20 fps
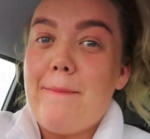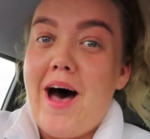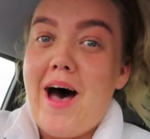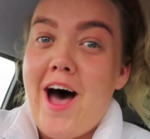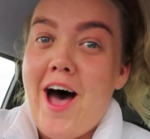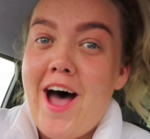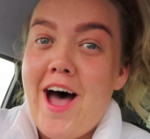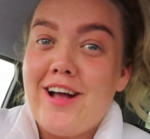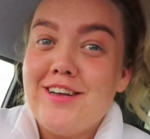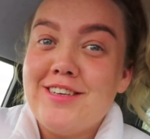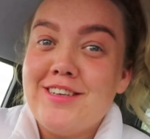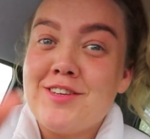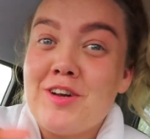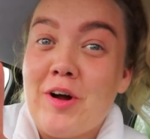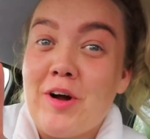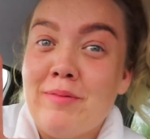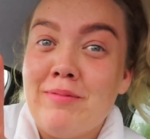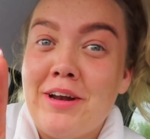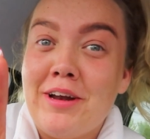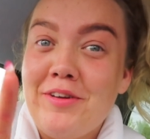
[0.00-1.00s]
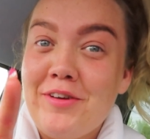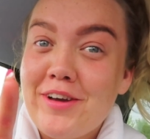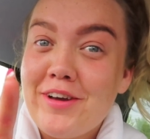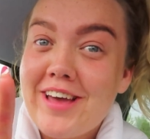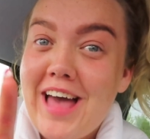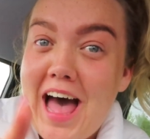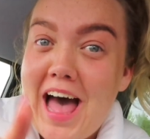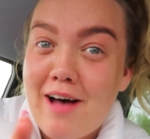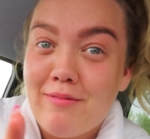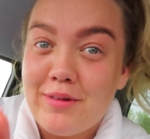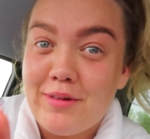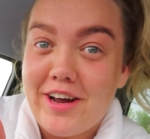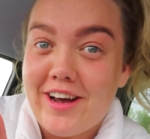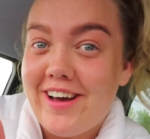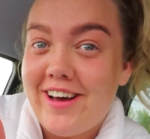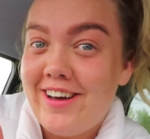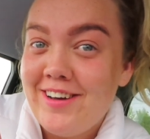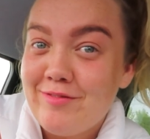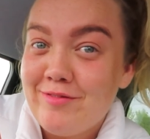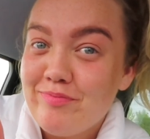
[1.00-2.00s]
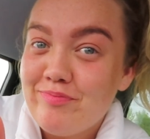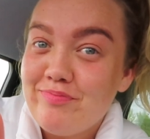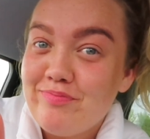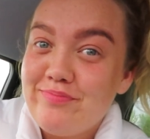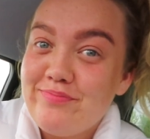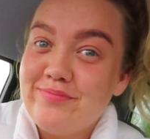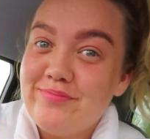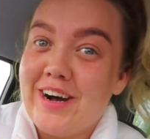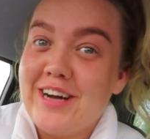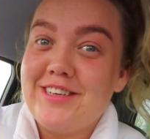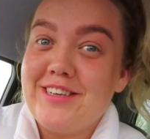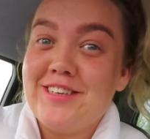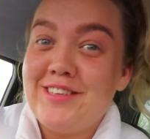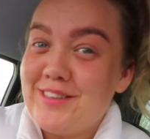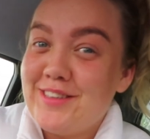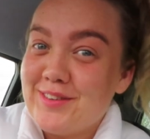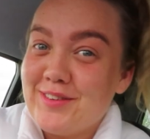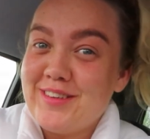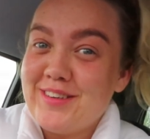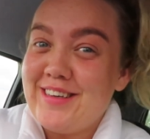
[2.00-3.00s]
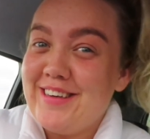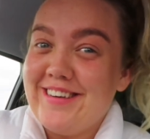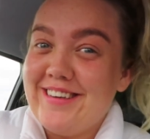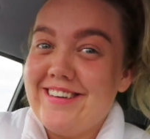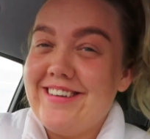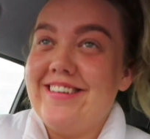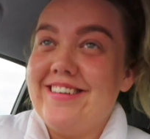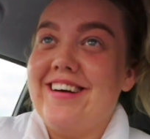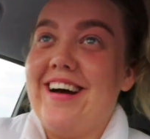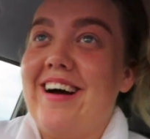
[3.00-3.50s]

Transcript: but yous are on my new camera, which is so cute.